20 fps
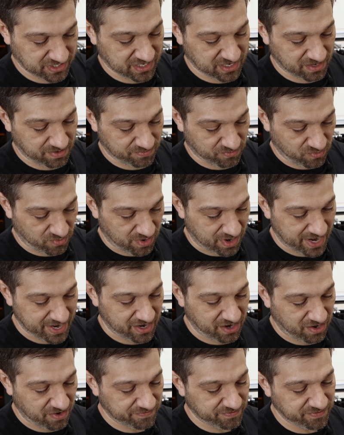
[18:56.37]
come
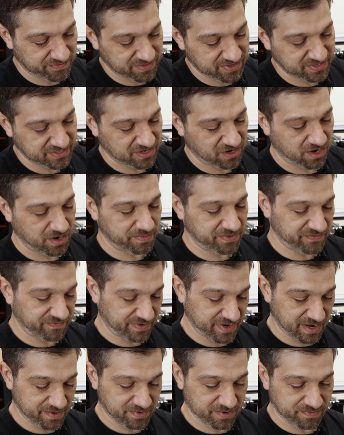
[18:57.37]
right off of this carbon
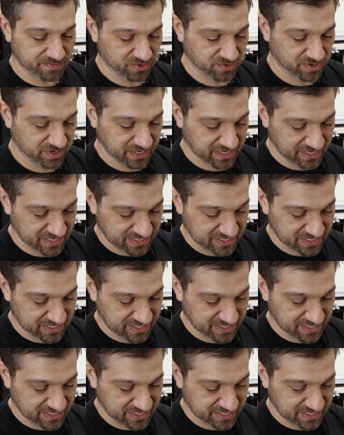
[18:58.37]
fiber pretty